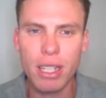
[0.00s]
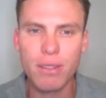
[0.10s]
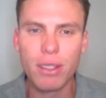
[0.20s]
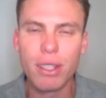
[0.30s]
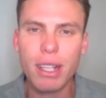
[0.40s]
If you
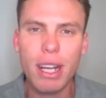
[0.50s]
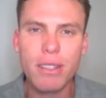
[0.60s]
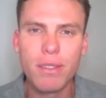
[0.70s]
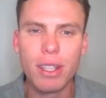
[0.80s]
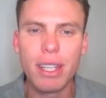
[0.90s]
look at the last
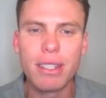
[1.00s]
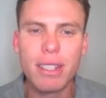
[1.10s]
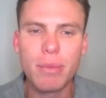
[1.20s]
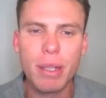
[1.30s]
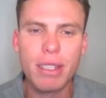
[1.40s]
few years, he's
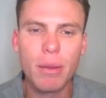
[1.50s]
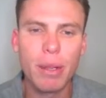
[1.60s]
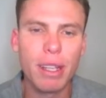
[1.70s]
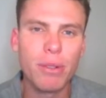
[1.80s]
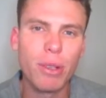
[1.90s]
been someone
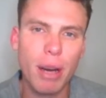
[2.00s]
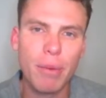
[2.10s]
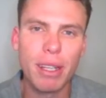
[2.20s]
that will come in